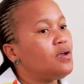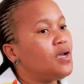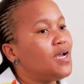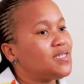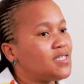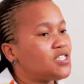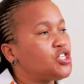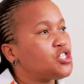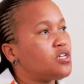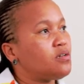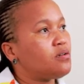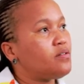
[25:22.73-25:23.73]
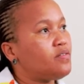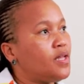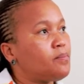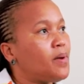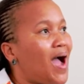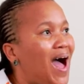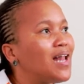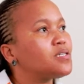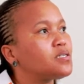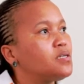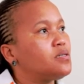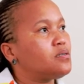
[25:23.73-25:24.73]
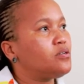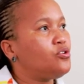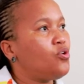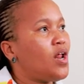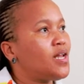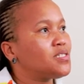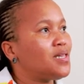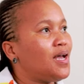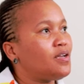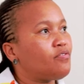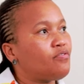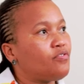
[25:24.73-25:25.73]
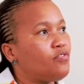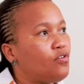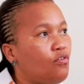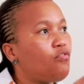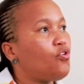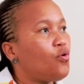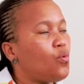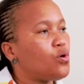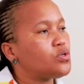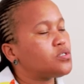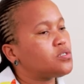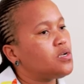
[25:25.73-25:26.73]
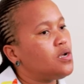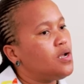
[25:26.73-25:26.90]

a decision that altered Yolanda's life for the worse.